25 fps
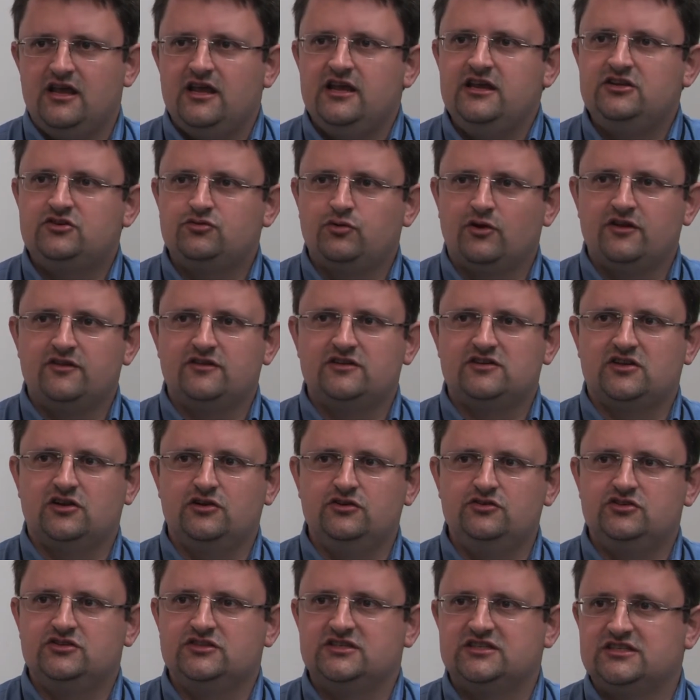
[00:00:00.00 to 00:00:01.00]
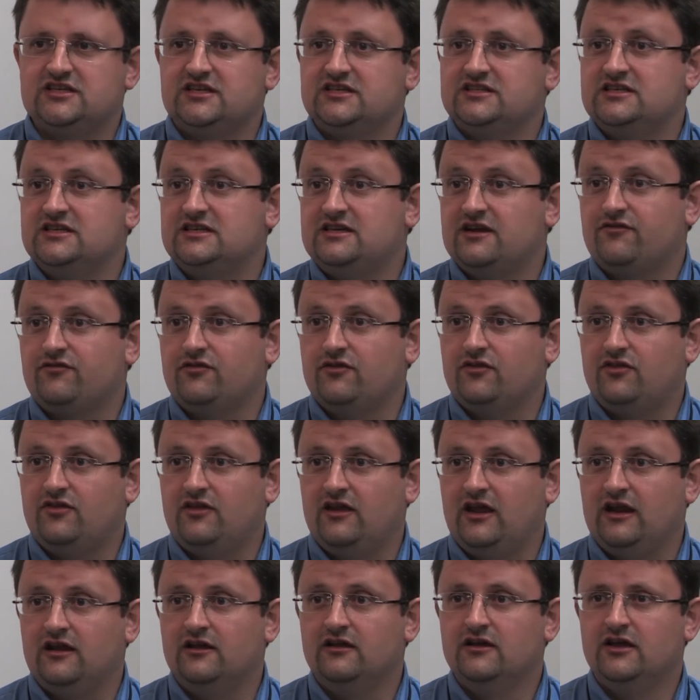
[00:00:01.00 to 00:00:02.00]
Each one of the solutions does a different
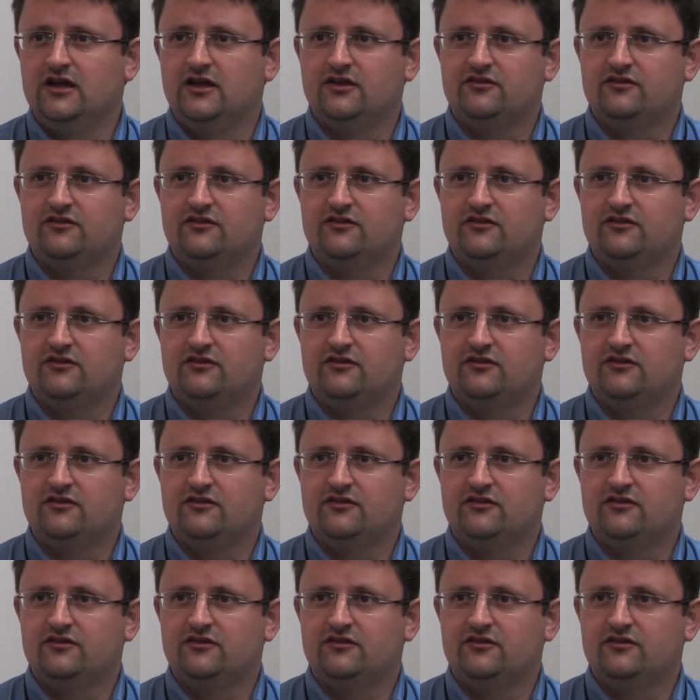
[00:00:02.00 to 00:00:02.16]
thing.